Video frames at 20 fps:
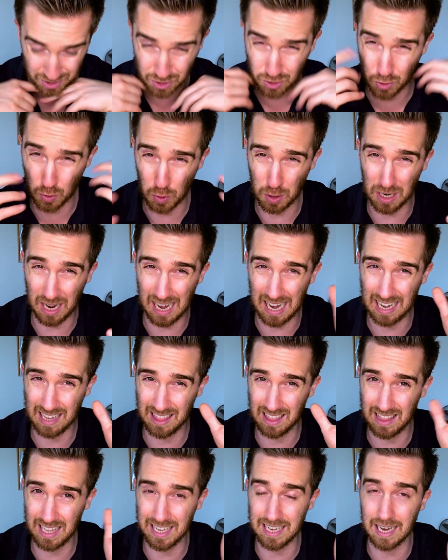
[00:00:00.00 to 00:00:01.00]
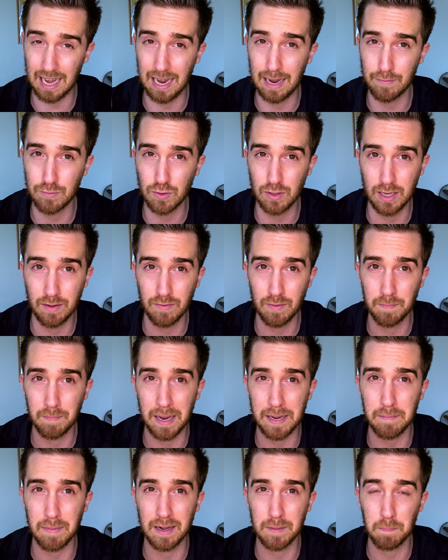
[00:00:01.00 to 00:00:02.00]
Soon, I think I have to even
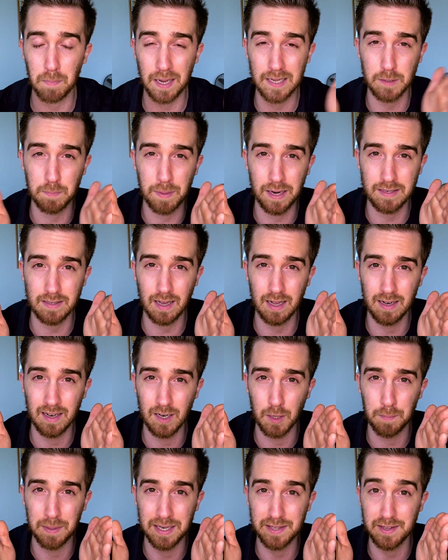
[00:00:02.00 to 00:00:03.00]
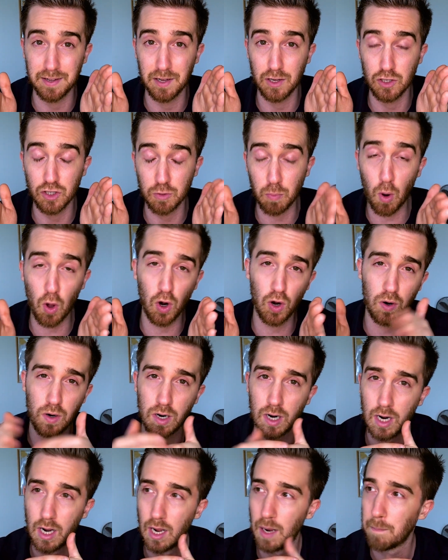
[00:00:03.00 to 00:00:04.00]
make my play space a little bit
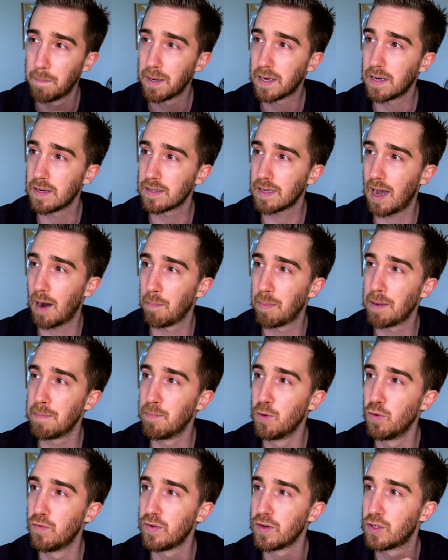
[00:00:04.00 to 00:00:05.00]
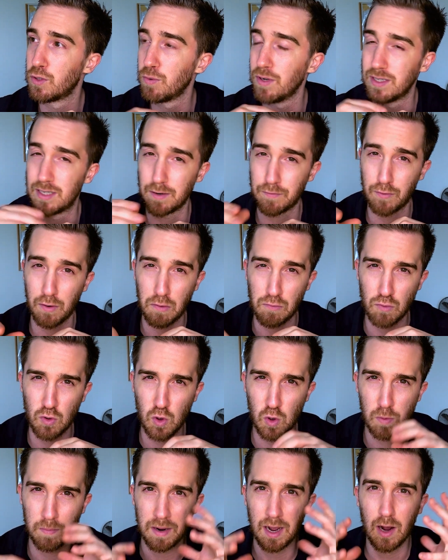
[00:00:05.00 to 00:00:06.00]
smaller because I'll be moving to a different
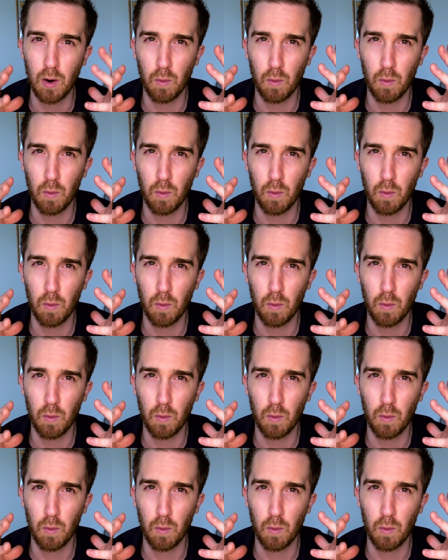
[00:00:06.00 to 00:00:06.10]
room,